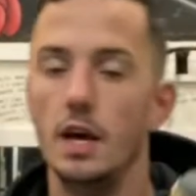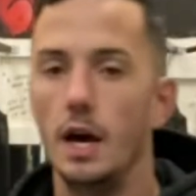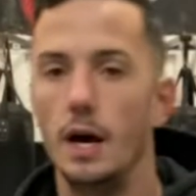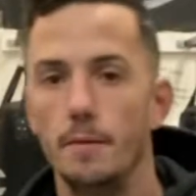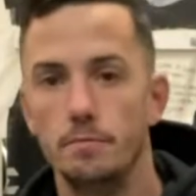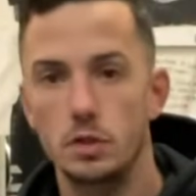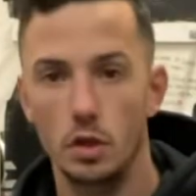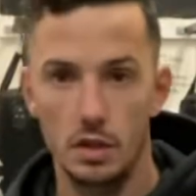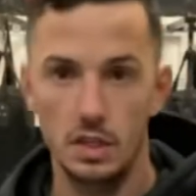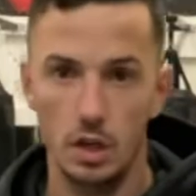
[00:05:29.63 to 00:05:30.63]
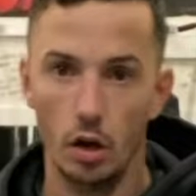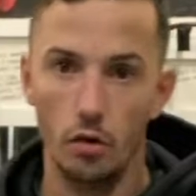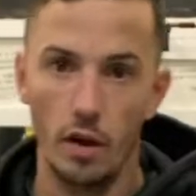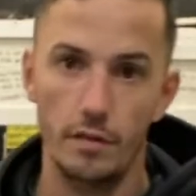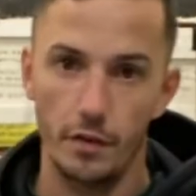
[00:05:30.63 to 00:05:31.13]
So these are
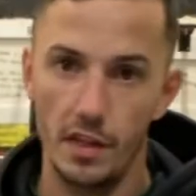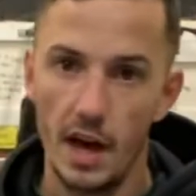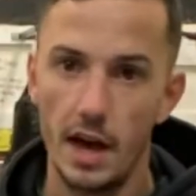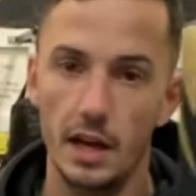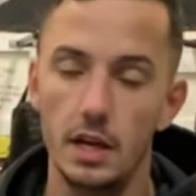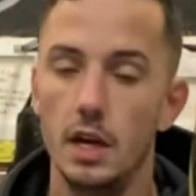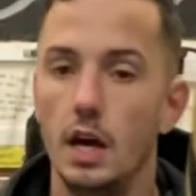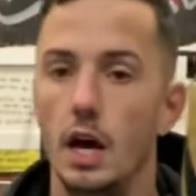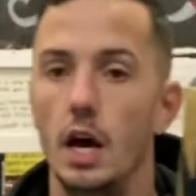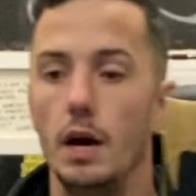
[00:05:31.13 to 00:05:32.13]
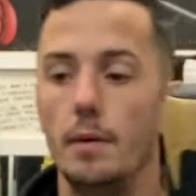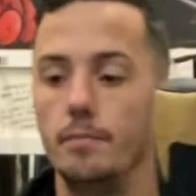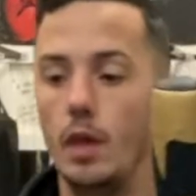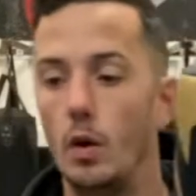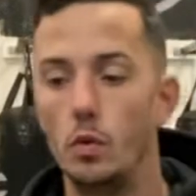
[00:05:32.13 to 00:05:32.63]
great for that.
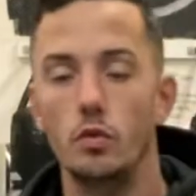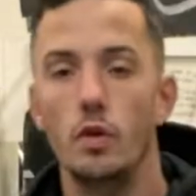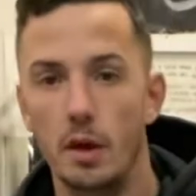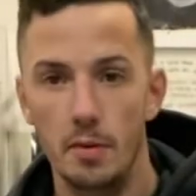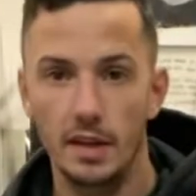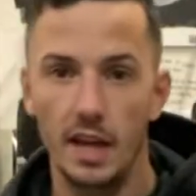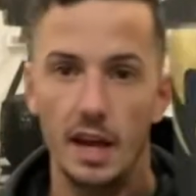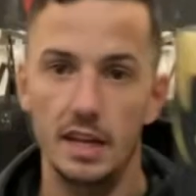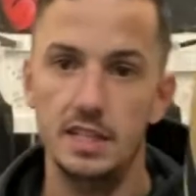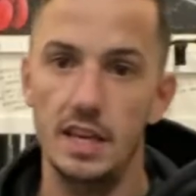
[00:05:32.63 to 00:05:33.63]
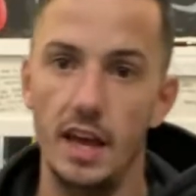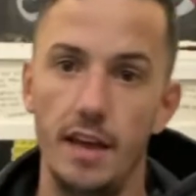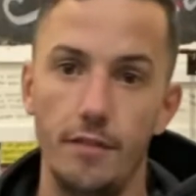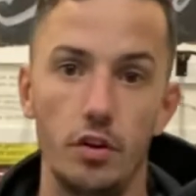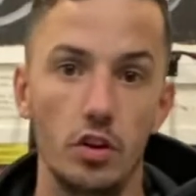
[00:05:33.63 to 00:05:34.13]
I would recommend getting a set
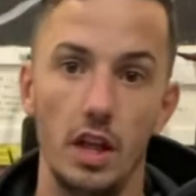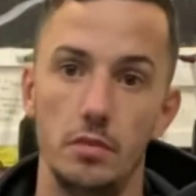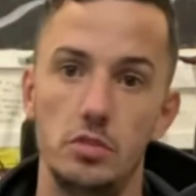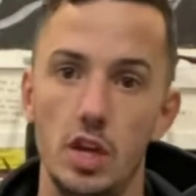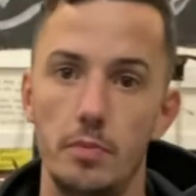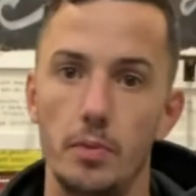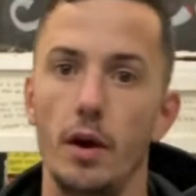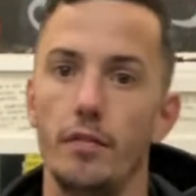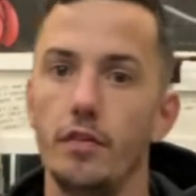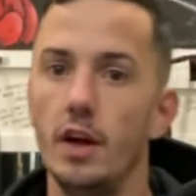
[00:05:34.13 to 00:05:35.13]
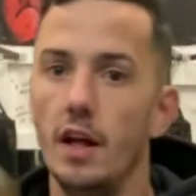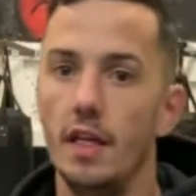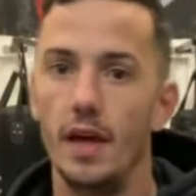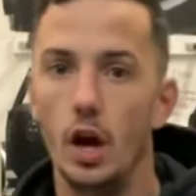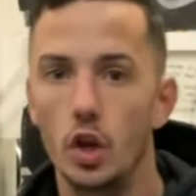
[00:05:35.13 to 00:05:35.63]
if you can get them cheap enough.
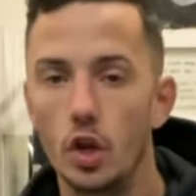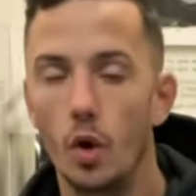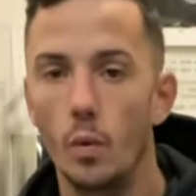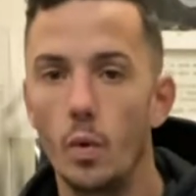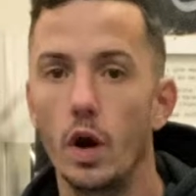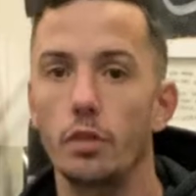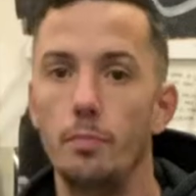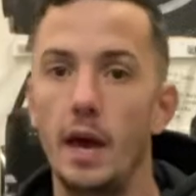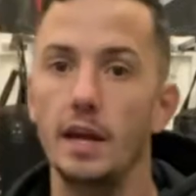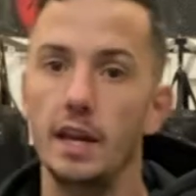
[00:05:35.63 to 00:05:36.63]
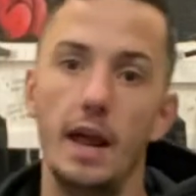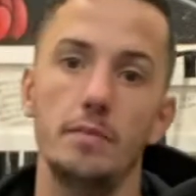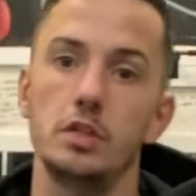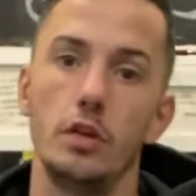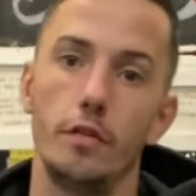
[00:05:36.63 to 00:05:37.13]
They are not worth paying an
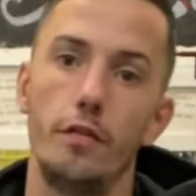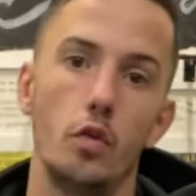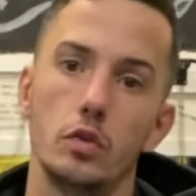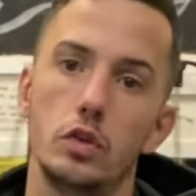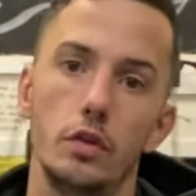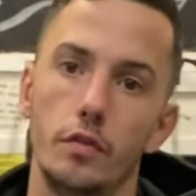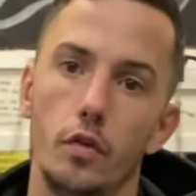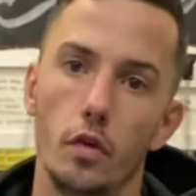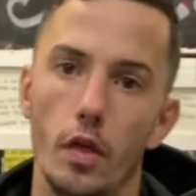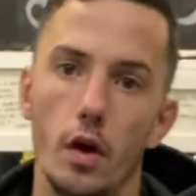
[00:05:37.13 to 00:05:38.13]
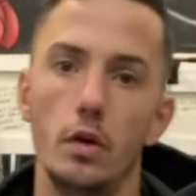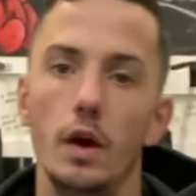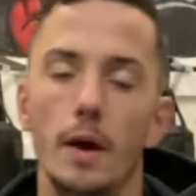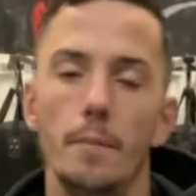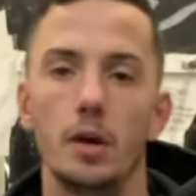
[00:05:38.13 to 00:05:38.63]
absolute fortune for though,
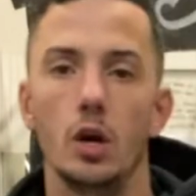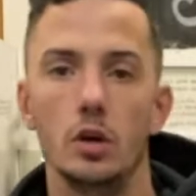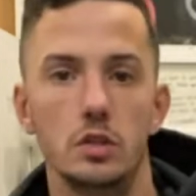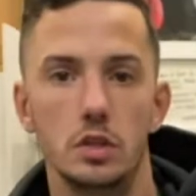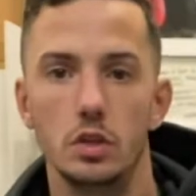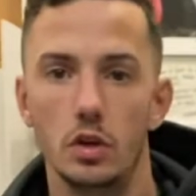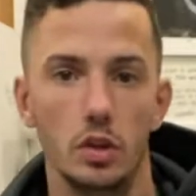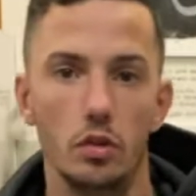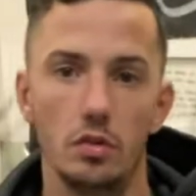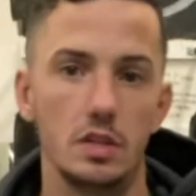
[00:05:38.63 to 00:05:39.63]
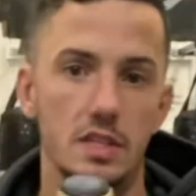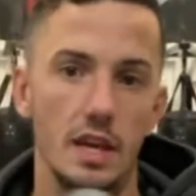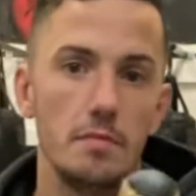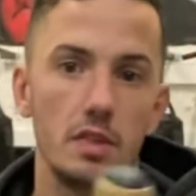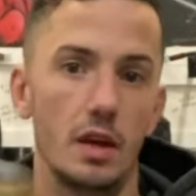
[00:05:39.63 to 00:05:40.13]
because you can do the
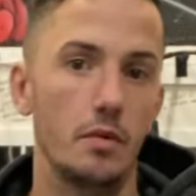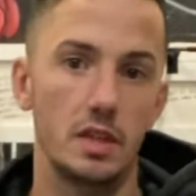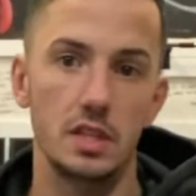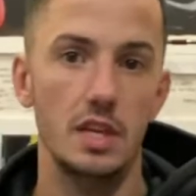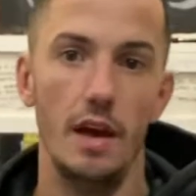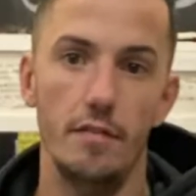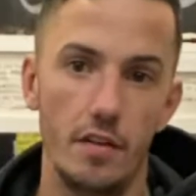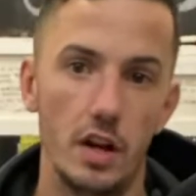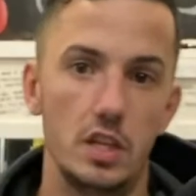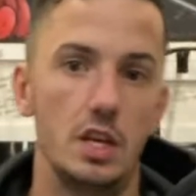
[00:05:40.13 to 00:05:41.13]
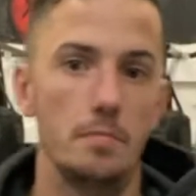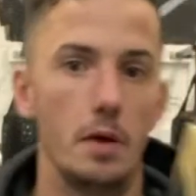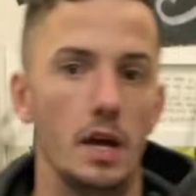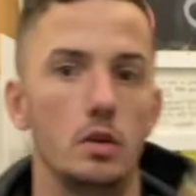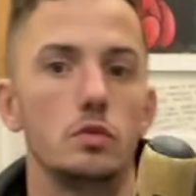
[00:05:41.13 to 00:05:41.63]
same thing with a set of very cheap
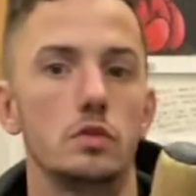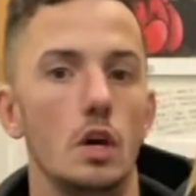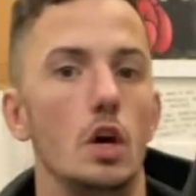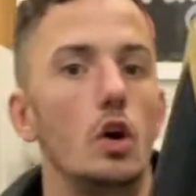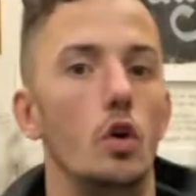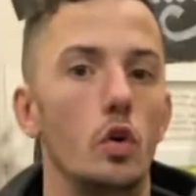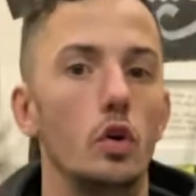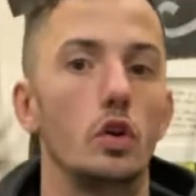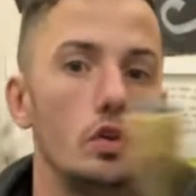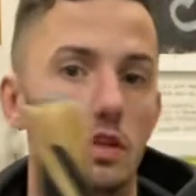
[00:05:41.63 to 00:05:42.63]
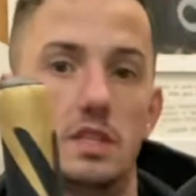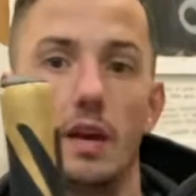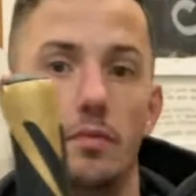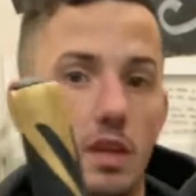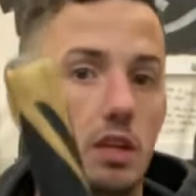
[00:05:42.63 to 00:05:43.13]
paddles, or you can do the
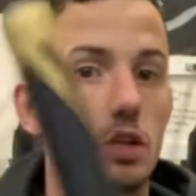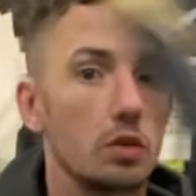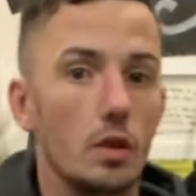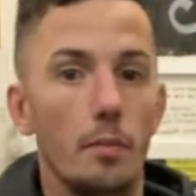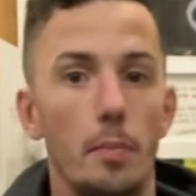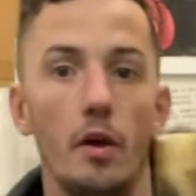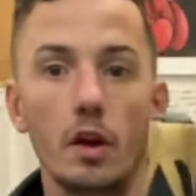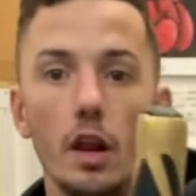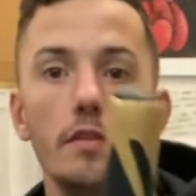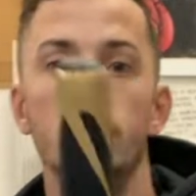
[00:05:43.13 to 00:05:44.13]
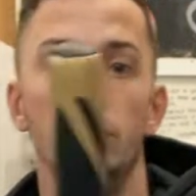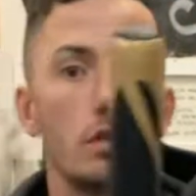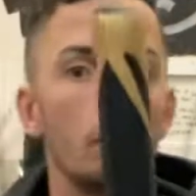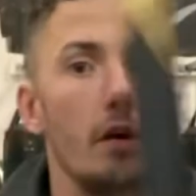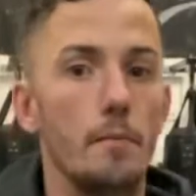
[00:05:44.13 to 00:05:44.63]
same thing just with a pair of gloves on
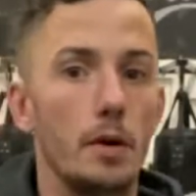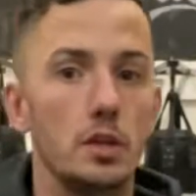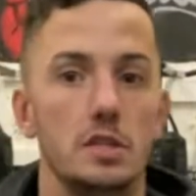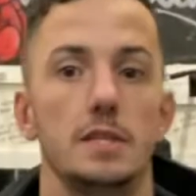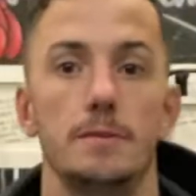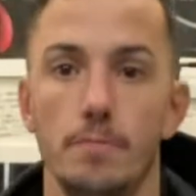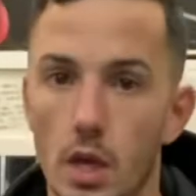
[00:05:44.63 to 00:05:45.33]
throwing punches.